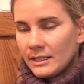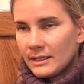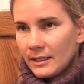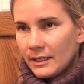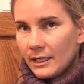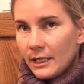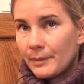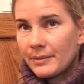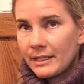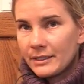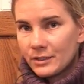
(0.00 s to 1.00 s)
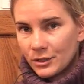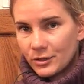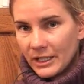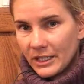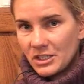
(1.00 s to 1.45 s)
up that
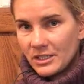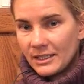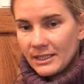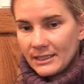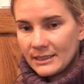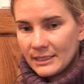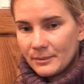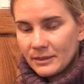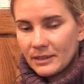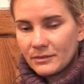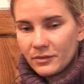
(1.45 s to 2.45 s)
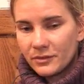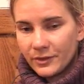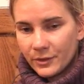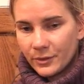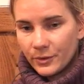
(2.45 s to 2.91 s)
distraction and excitement level for
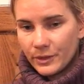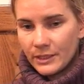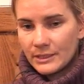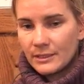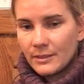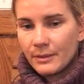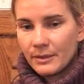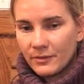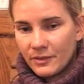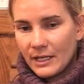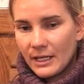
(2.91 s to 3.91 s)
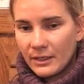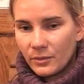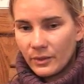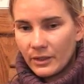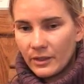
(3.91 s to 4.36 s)
your horse, but find
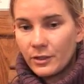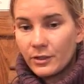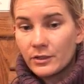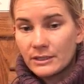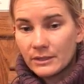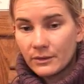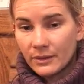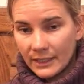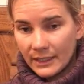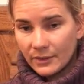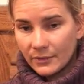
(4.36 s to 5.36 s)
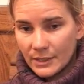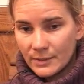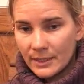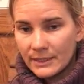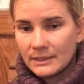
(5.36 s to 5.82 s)
where you're still getting the
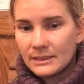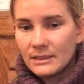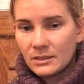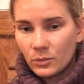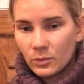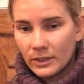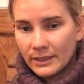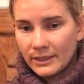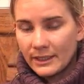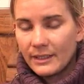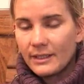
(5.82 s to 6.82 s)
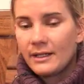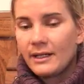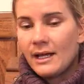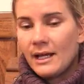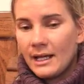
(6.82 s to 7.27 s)
responses, work there,
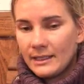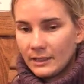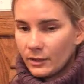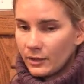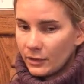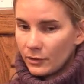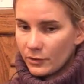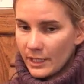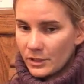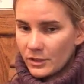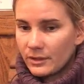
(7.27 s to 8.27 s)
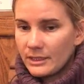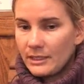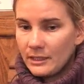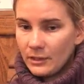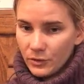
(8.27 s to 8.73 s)
and then gradually
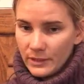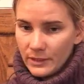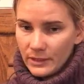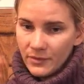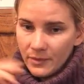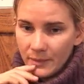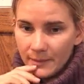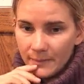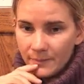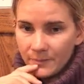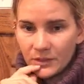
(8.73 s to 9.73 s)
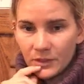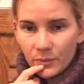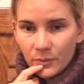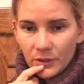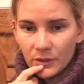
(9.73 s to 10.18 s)
increase from there. So
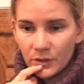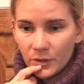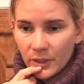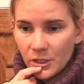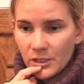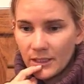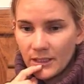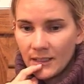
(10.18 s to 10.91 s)
really good question.